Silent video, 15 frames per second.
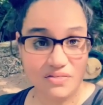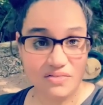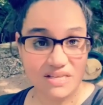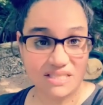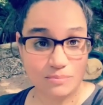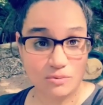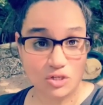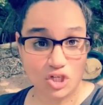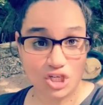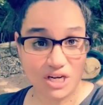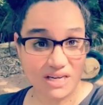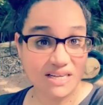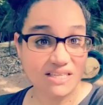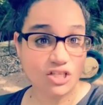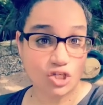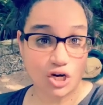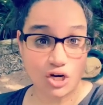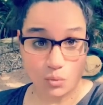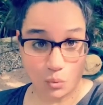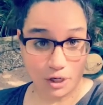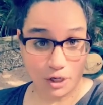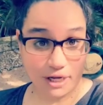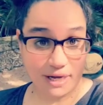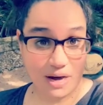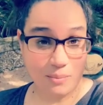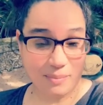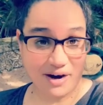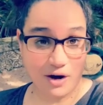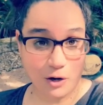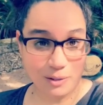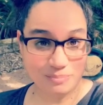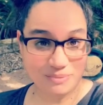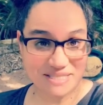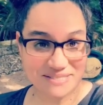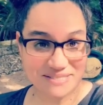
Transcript: this machine and start working out my arms.